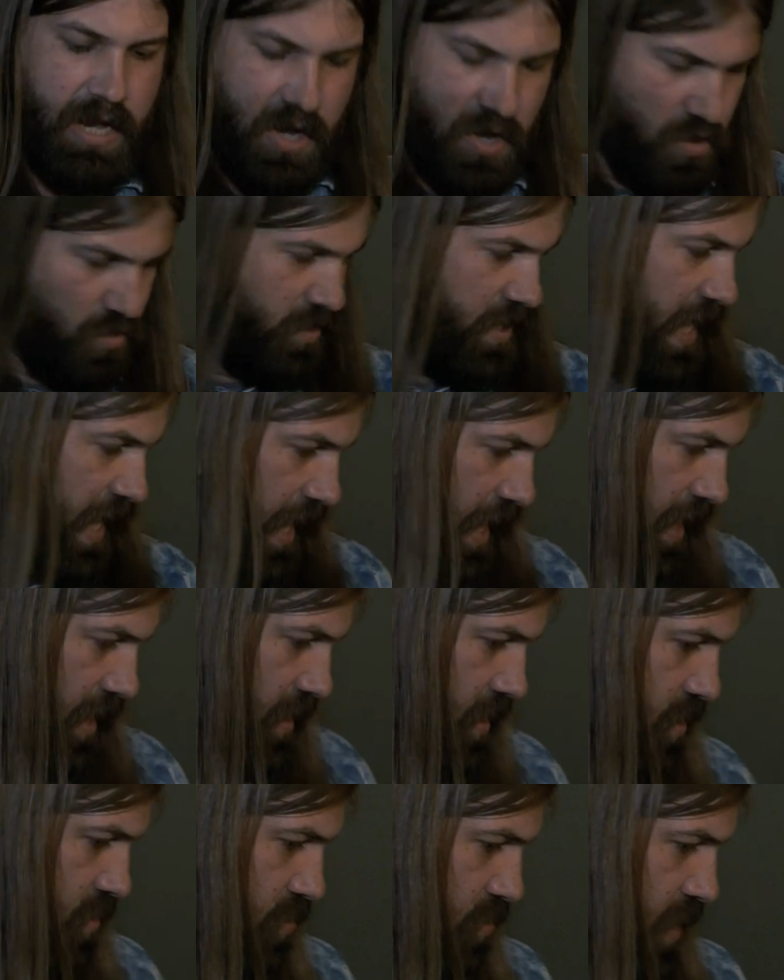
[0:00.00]

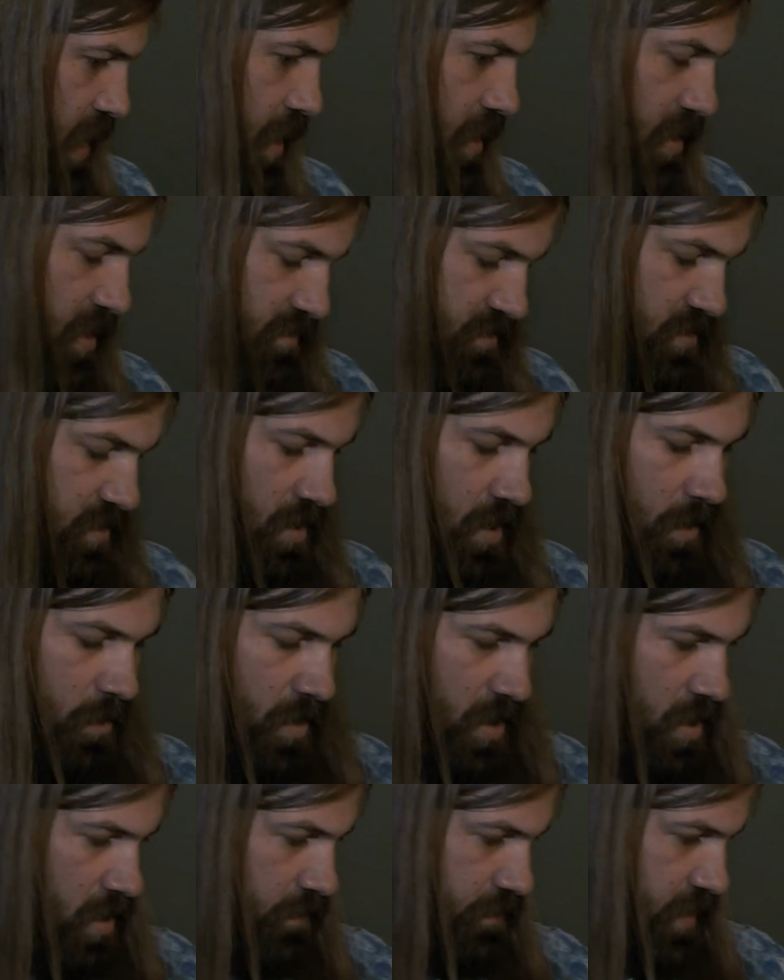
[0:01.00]
Okay, gloves are
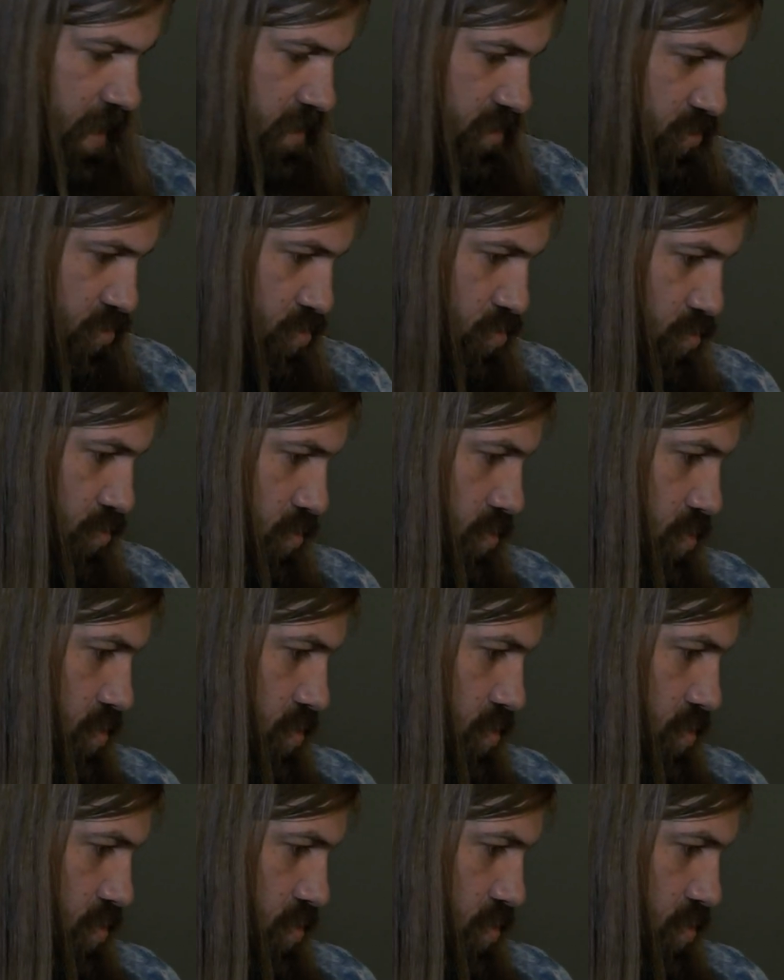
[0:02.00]
coming off. That's cool.